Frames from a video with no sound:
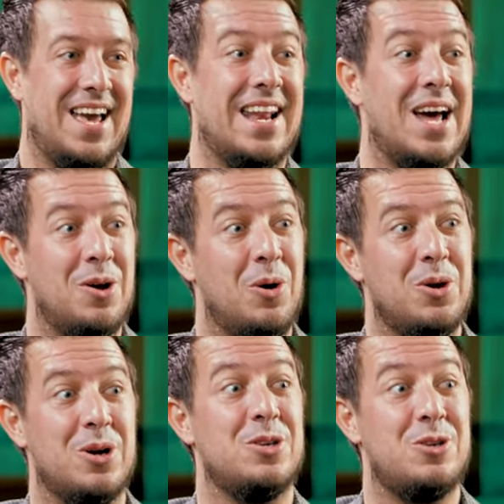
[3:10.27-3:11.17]
And I know
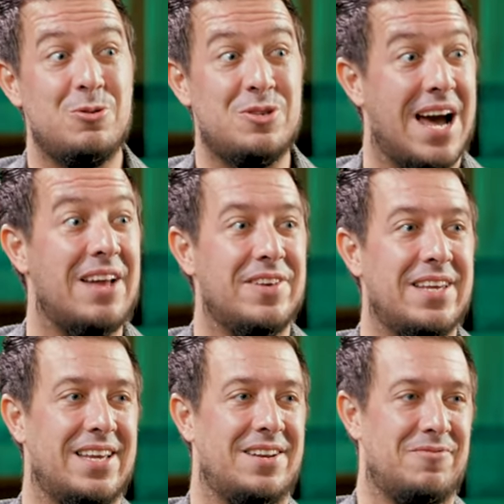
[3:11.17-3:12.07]
you're a huge
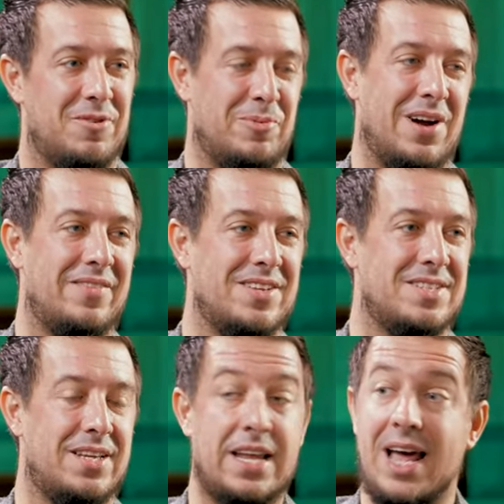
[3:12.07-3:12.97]
advocate for
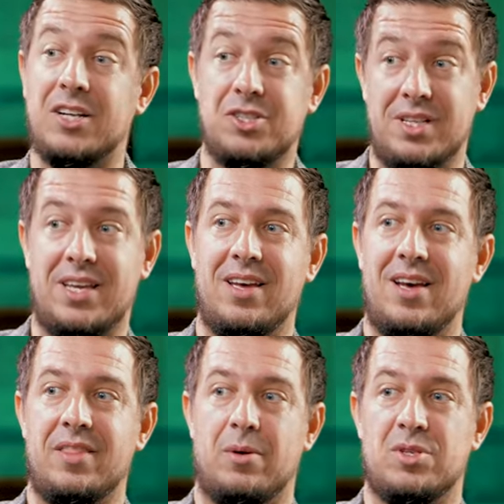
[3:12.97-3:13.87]
privacy. And actually,
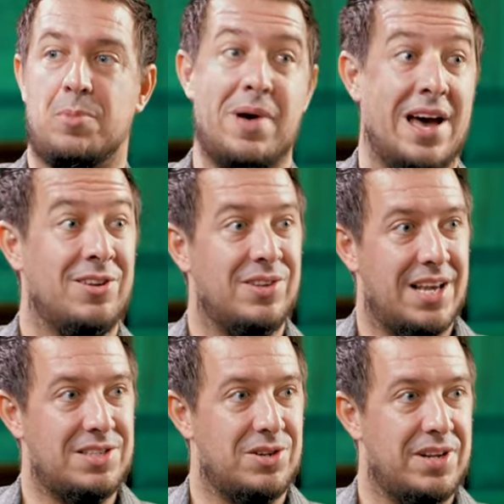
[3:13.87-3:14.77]
there was a panel
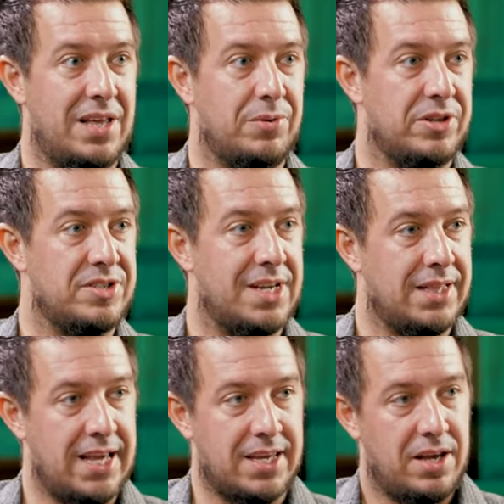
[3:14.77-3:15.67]
yesterday where they're
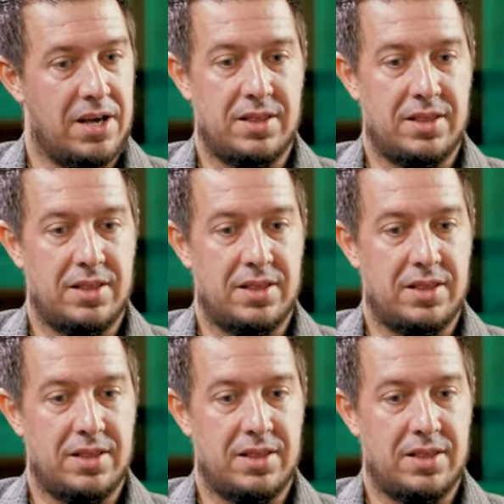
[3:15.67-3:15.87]
saying like,